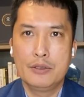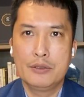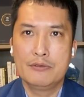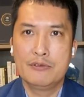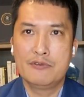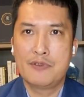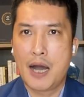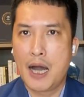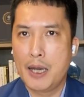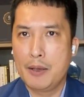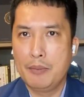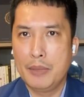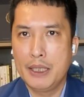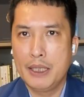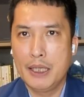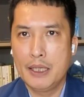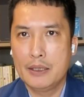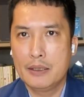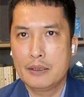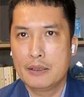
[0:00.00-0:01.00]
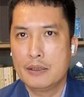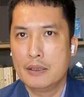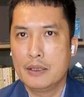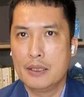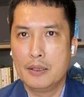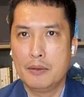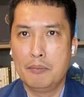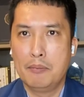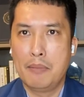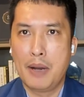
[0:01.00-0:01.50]
to 5 minute
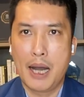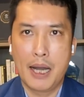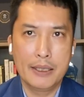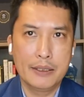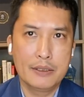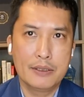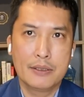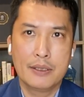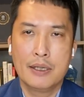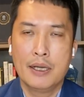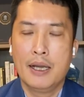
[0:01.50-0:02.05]
bite.